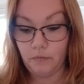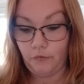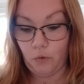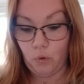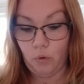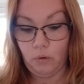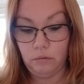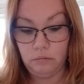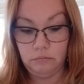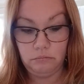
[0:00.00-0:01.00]

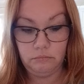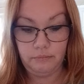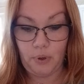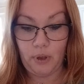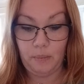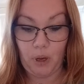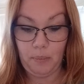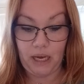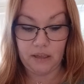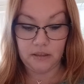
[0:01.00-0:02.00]
for putting my
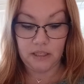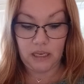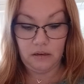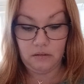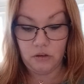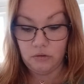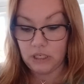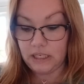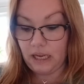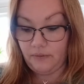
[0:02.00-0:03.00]
patterns in, and
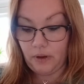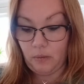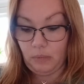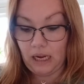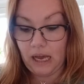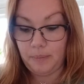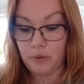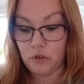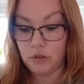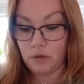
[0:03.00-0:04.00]
usually have it on my lap
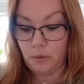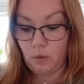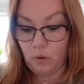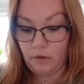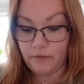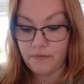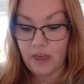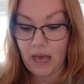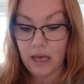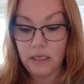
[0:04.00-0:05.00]
and just do it all off of
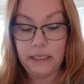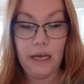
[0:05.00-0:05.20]
there.